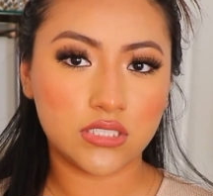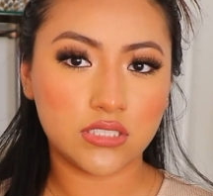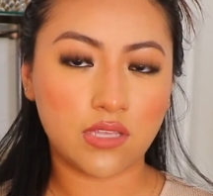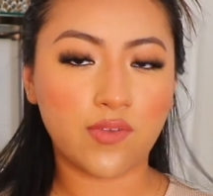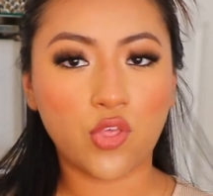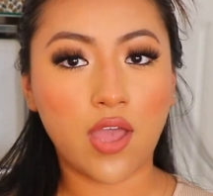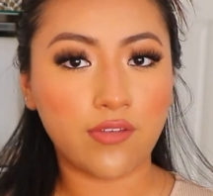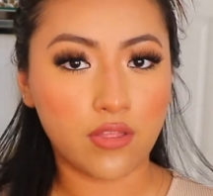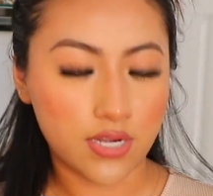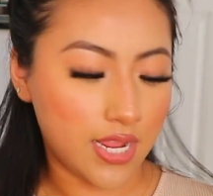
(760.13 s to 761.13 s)
even though I have a
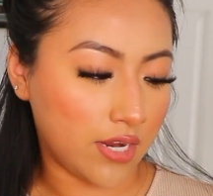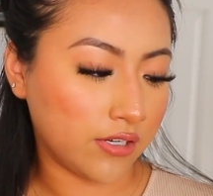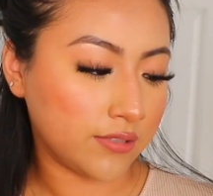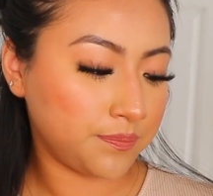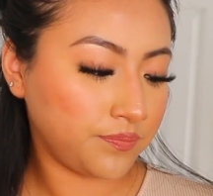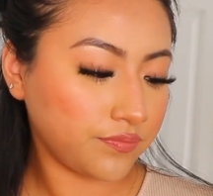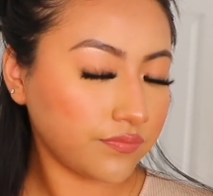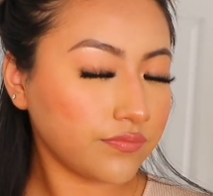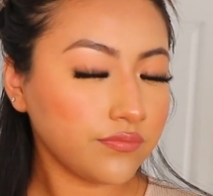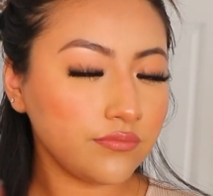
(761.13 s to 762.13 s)
lot of hair,
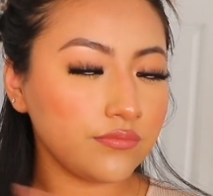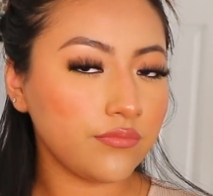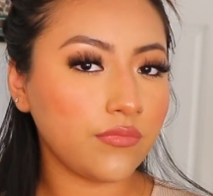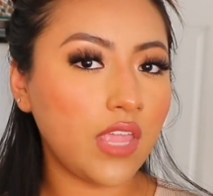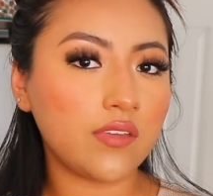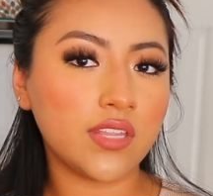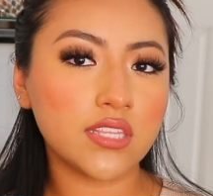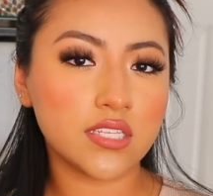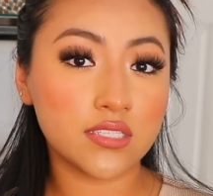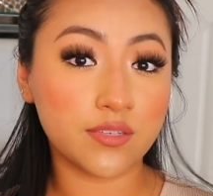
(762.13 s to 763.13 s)
I feel like
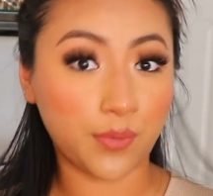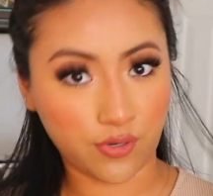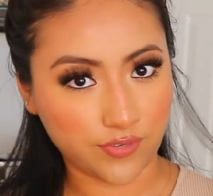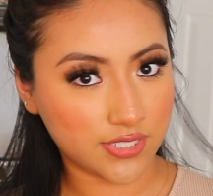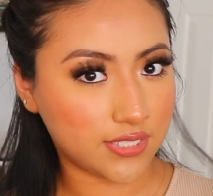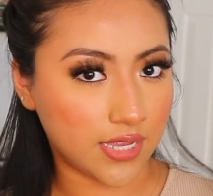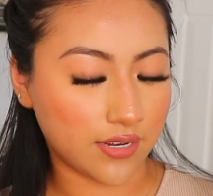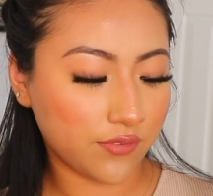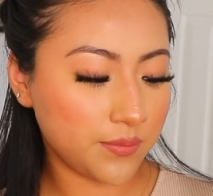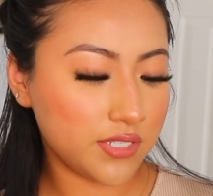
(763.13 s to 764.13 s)
this is the perfect
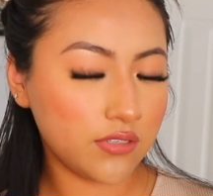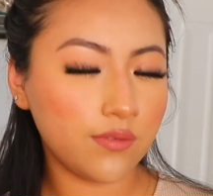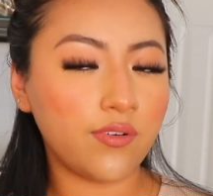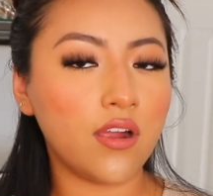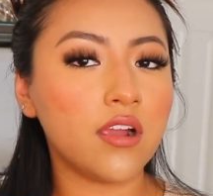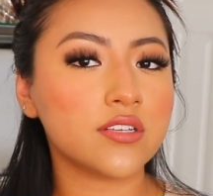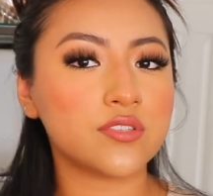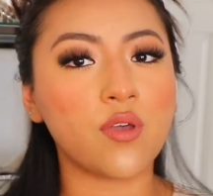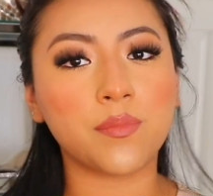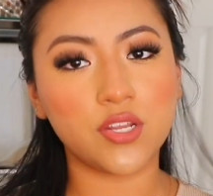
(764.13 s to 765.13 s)
setting for me so far.
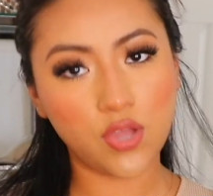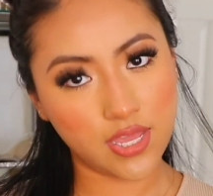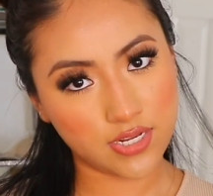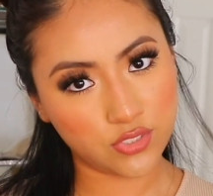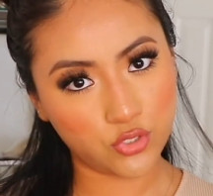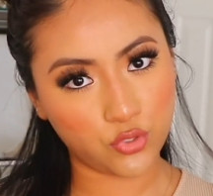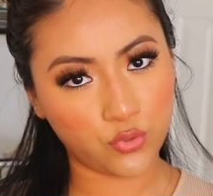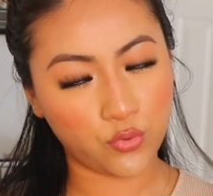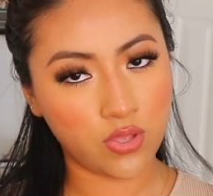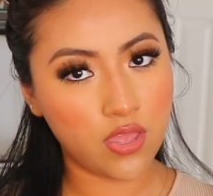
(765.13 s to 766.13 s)
So I'm gonna go ahead and
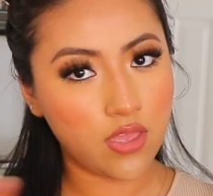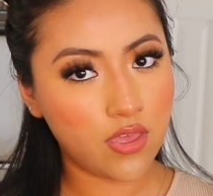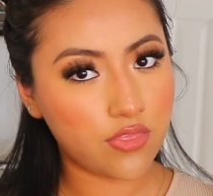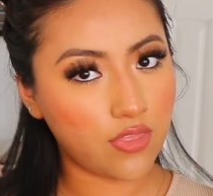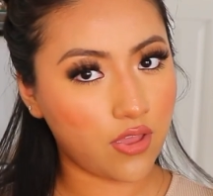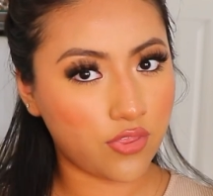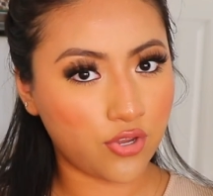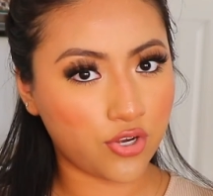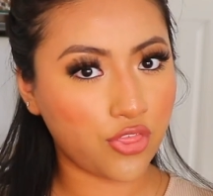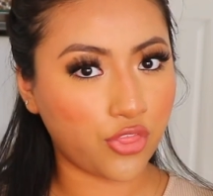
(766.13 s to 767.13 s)
do the
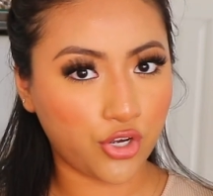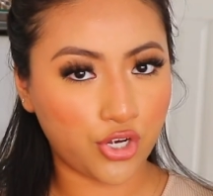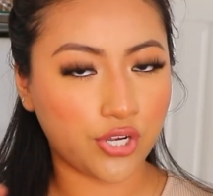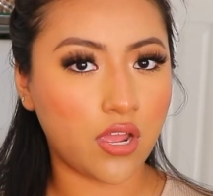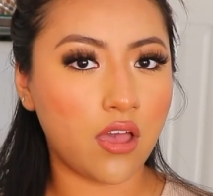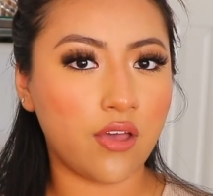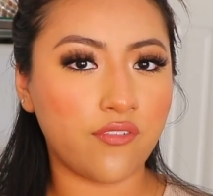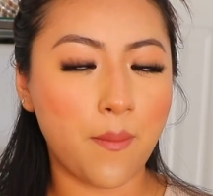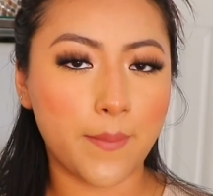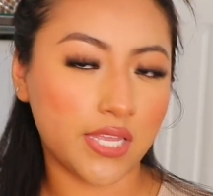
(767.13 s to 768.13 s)
other third
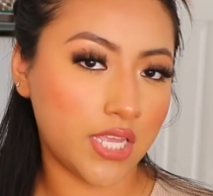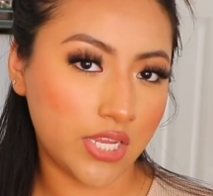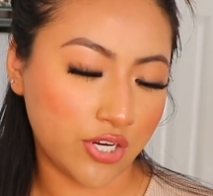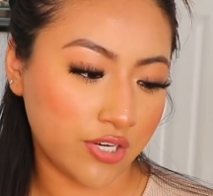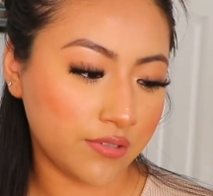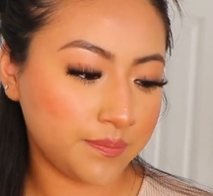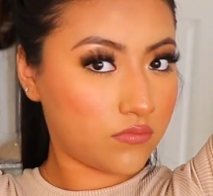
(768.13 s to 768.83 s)
of my hair.